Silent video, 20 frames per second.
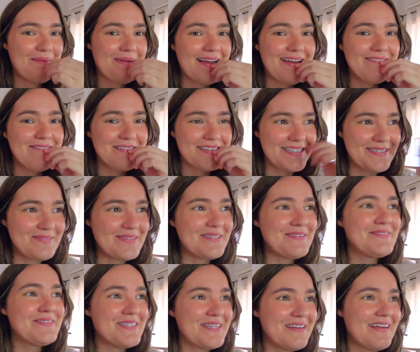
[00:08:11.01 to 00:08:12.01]
I really want to
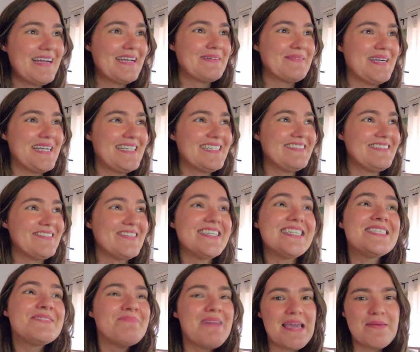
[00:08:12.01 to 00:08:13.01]
figure out a way to do
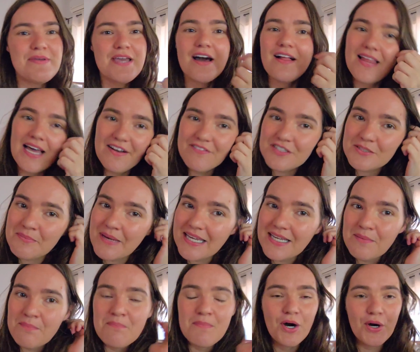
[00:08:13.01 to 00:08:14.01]
this. Maybe I'll have to make
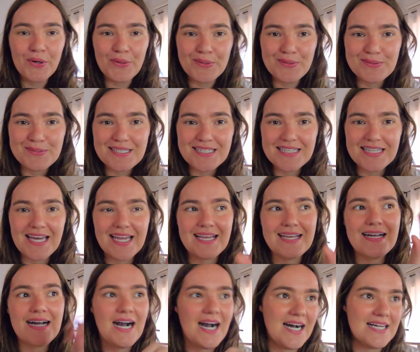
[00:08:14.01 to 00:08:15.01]
a mold and like
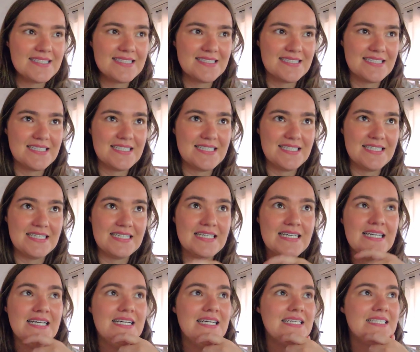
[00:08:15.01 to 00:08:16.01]
cast it in
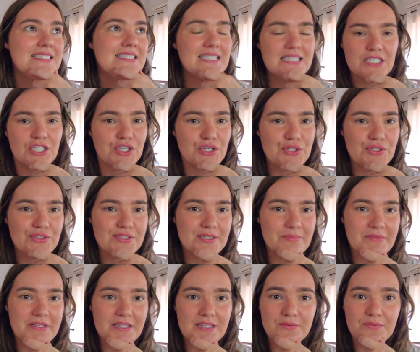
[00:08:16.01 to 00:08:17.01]
silicone or
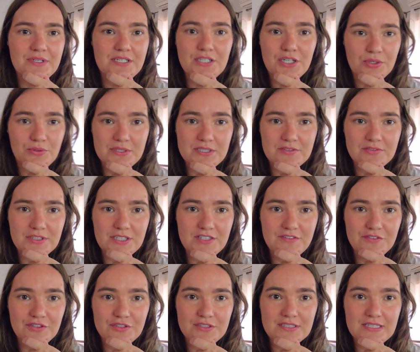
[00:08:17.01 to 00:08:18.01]
something that we know is really
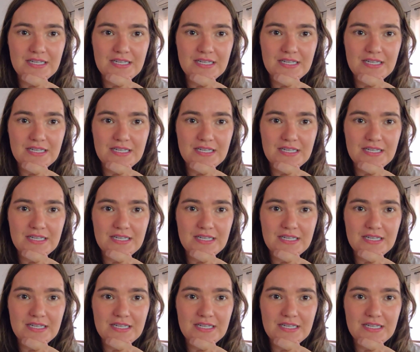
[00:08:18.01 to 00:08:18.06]
food